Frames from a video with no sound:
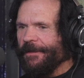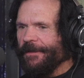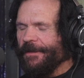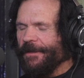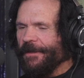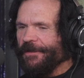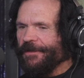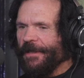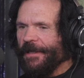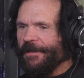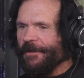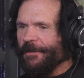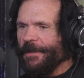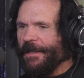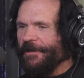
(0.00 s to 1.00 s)
try
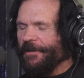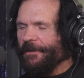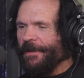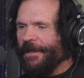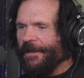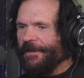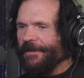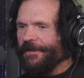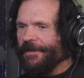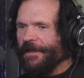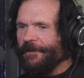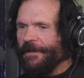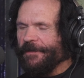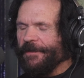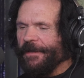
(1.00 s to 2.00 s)
to obey your parents and
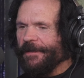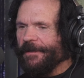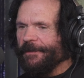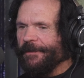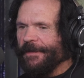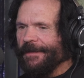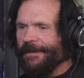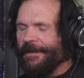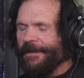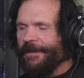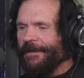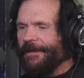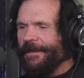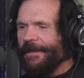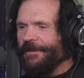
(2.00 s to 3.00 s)
everything,
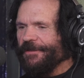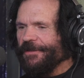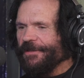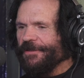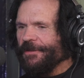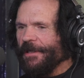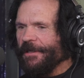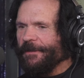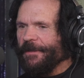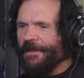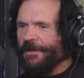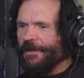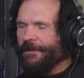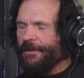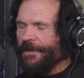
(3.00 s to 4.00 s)
and just try to be
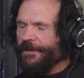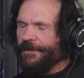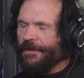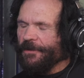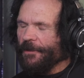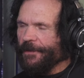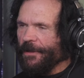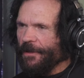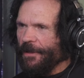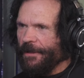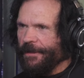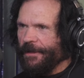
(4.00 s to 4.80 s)
a good person overall,